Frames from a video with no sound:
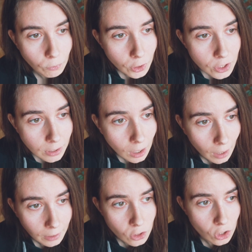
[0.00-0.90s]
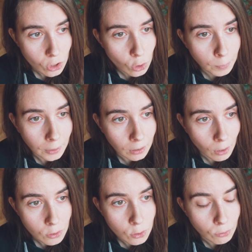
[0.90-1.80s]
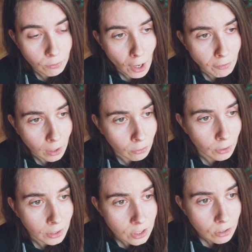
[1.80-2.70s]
Virtual Cottage is super close to 500